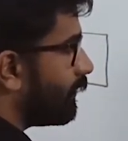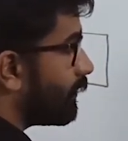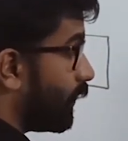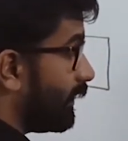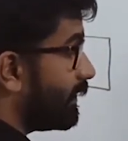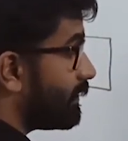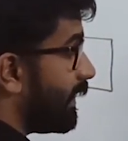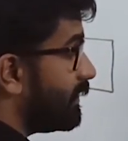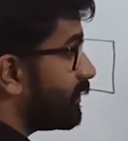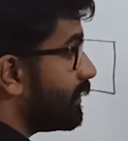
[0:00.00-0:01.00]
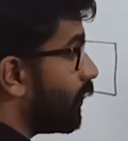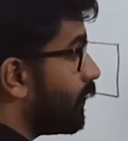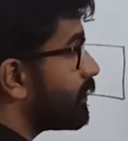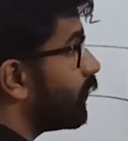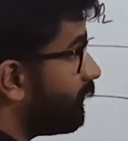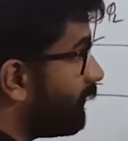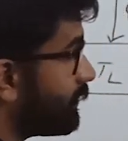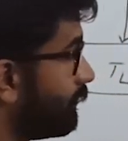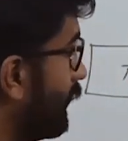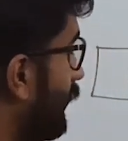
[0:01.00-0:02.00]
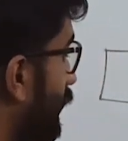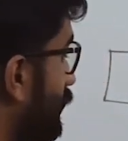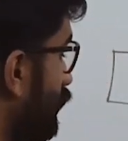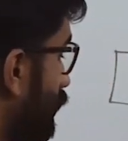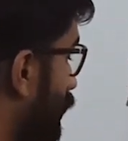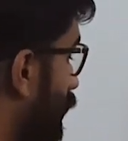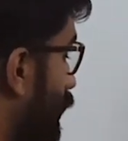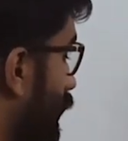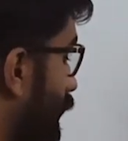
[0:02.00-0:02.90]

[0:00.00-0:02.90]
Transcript: this engine is also reversible heat engine,